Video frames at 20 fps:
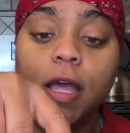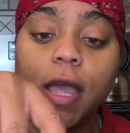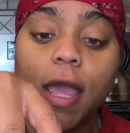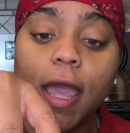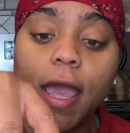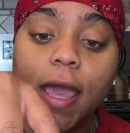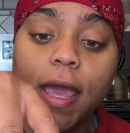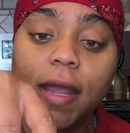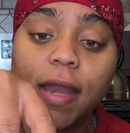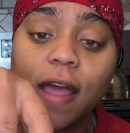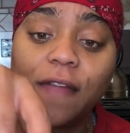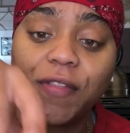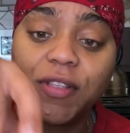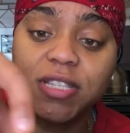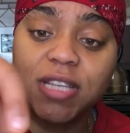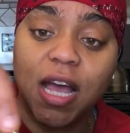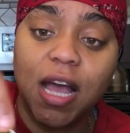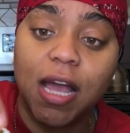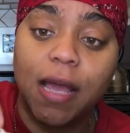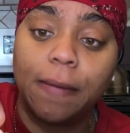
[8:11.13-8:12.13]
And at the
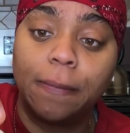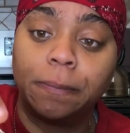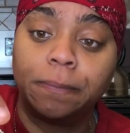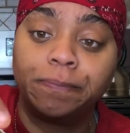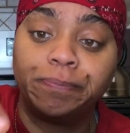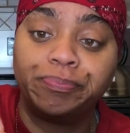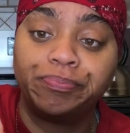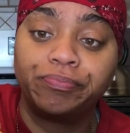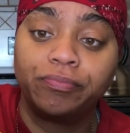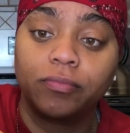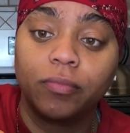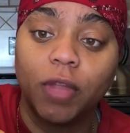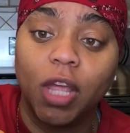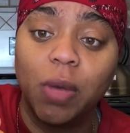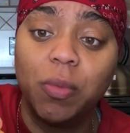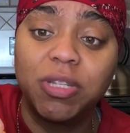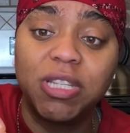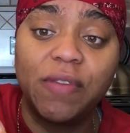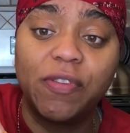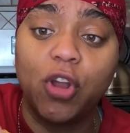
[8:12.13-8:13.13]
time, it
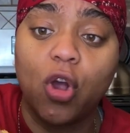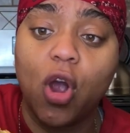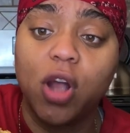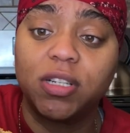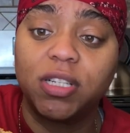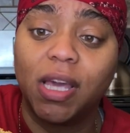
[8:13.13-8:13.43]
was even hard